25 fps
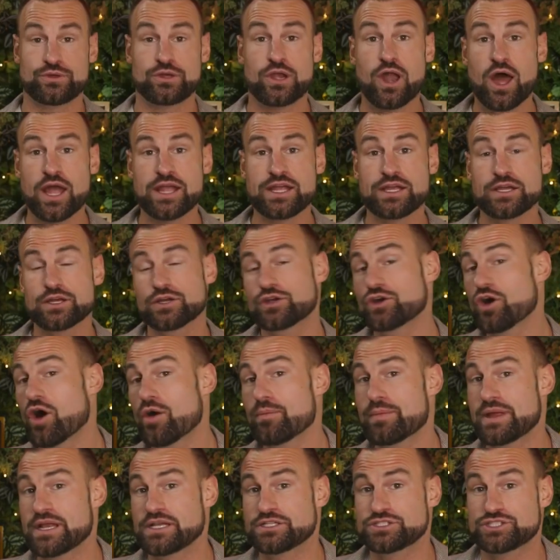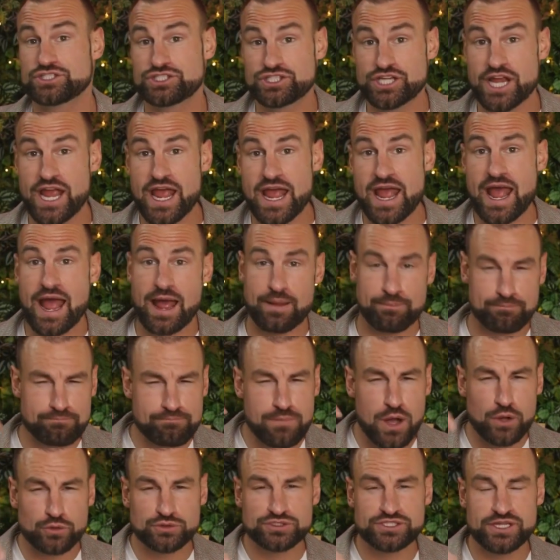like, comment, share, and
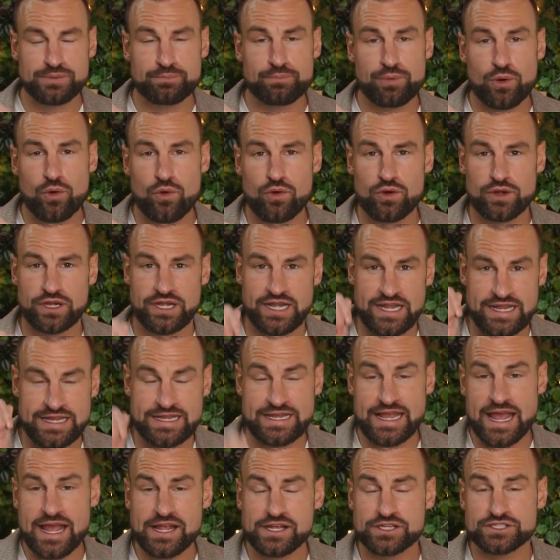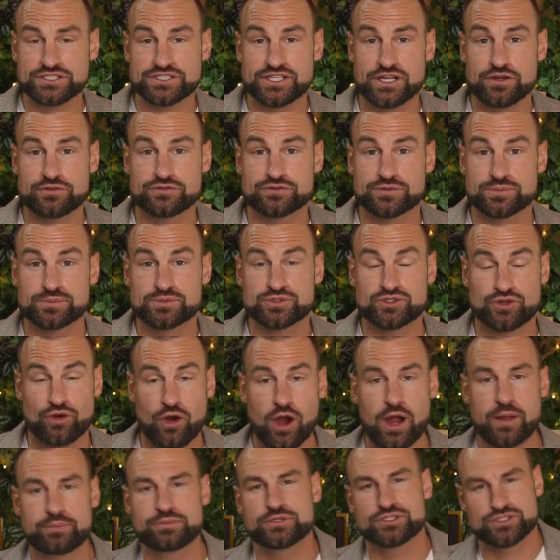most importantly, get yourself
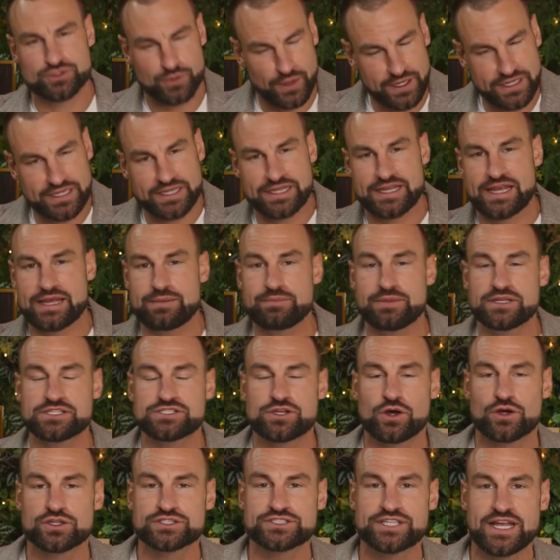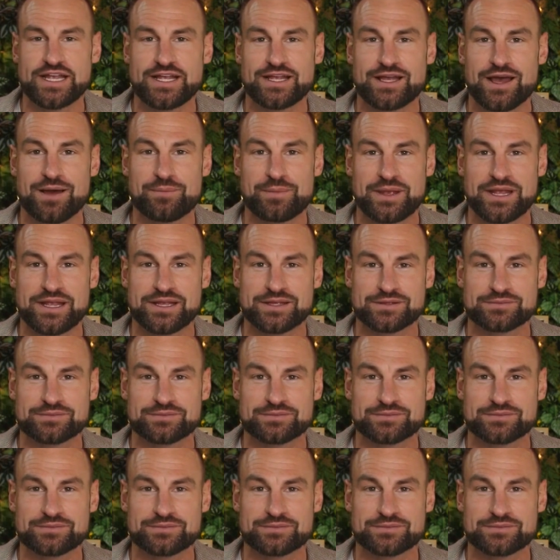subscribed so I can keep this content coming.